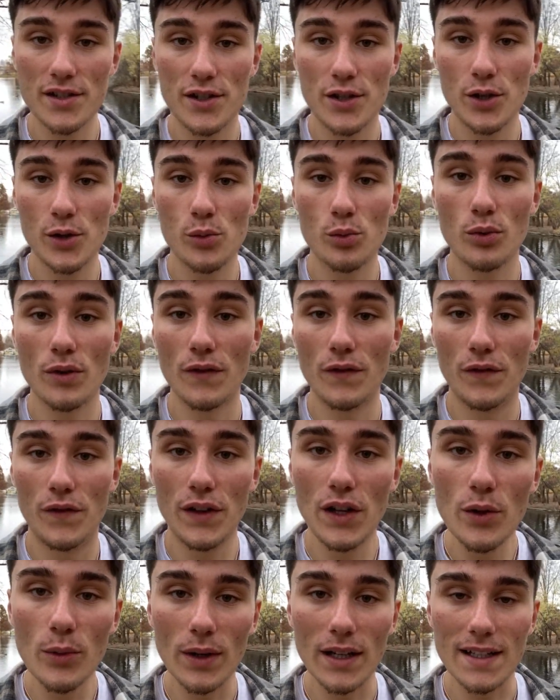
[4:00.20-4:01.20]
to
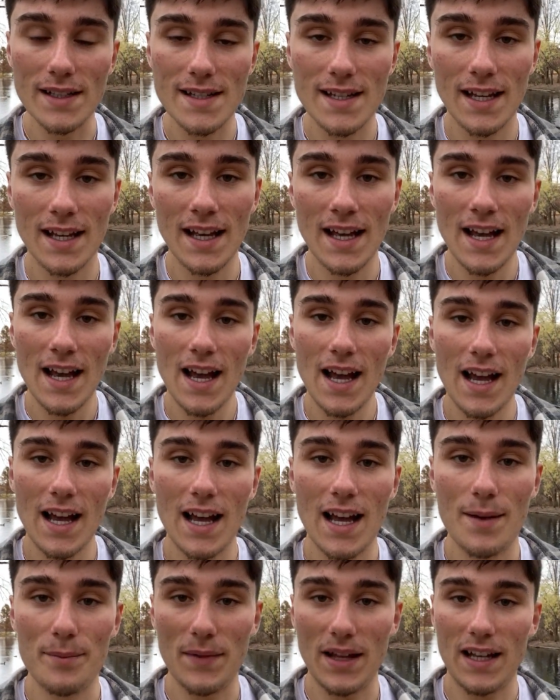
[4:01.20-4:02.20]
review it
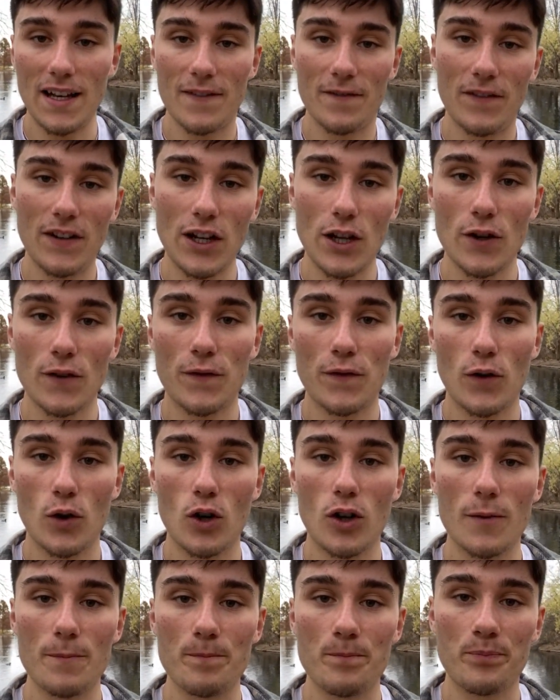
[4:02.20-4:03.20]
in a video
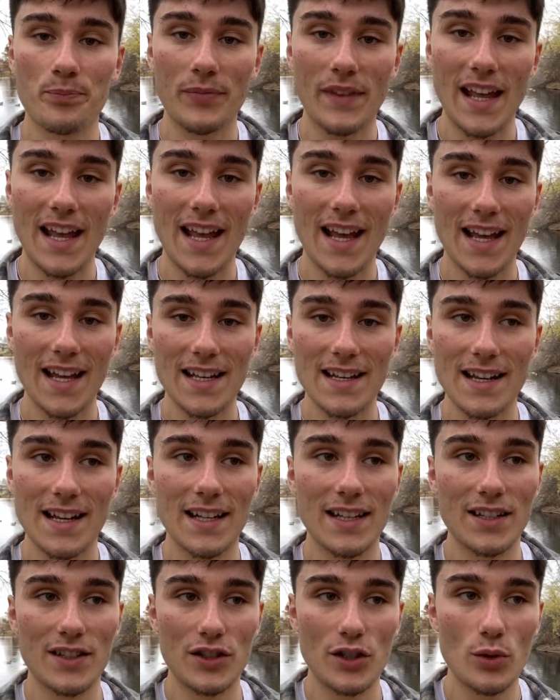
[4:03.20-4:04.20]
form and
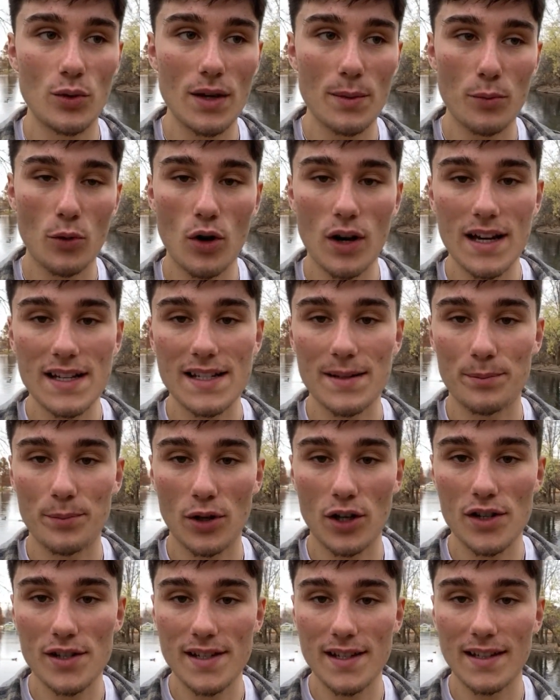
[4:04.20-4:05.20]
do it more as a
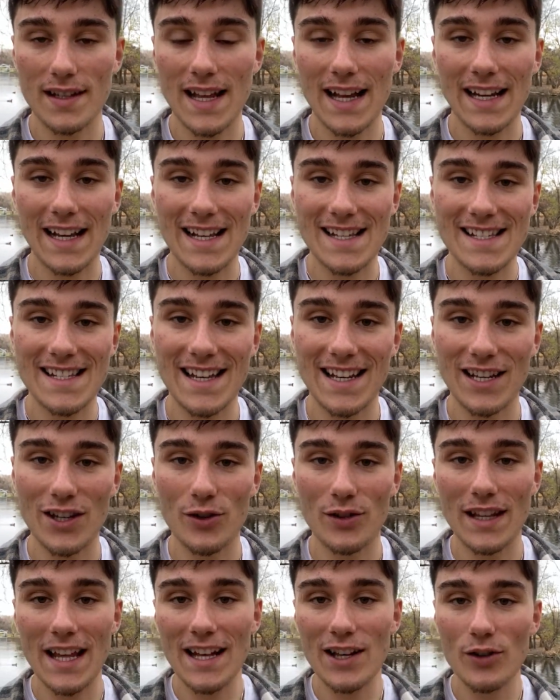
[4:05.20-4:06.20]
person. Like I
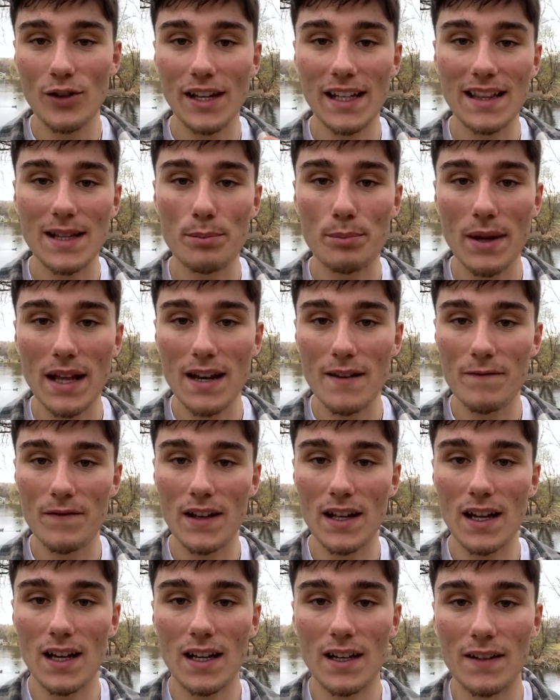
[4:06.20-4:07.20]
said, then you get the
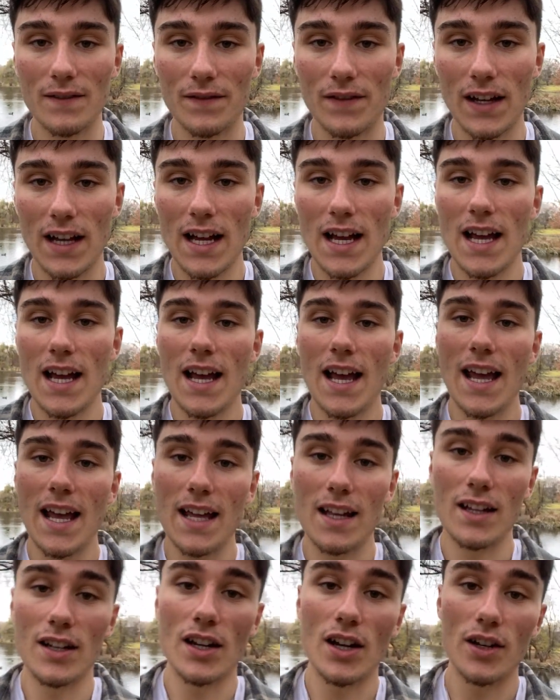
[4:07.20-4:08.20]
benefit of,
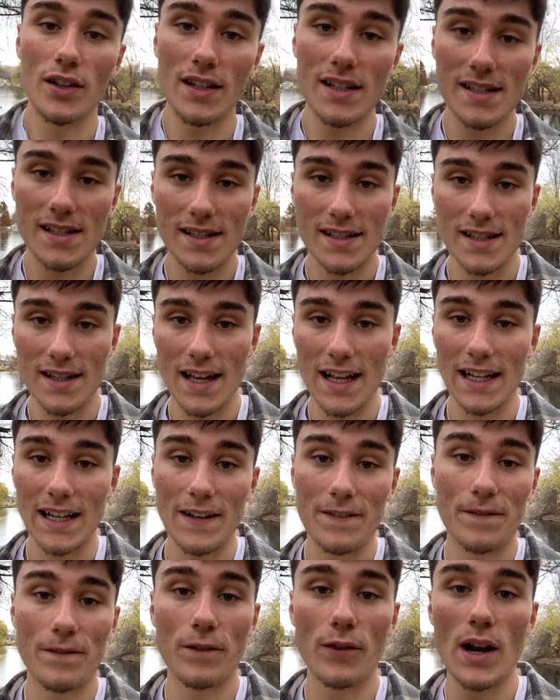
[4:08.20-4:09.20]
hey, this is like a
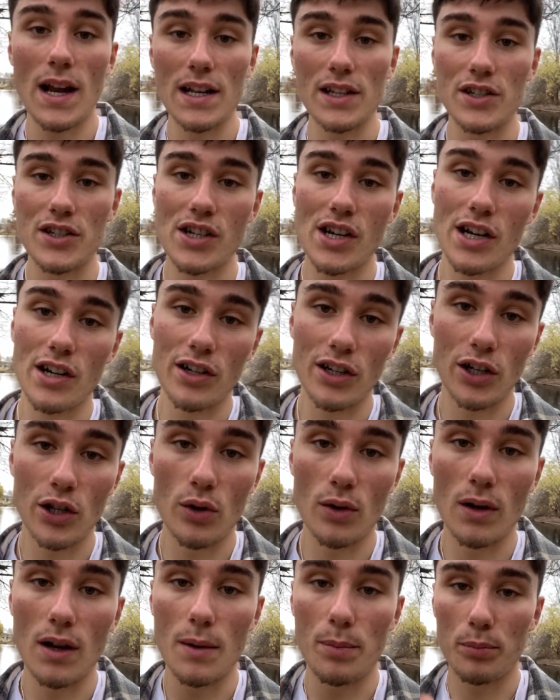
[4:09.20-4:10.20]
friend showing you